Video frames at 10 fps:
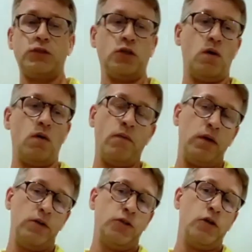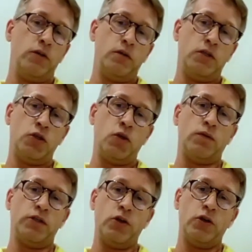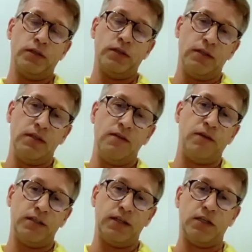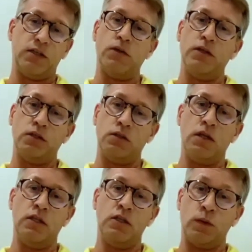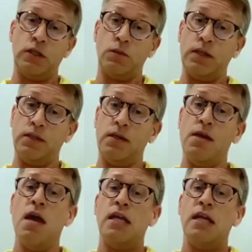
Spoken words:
So very strong returns in the DeFi sector into 2020.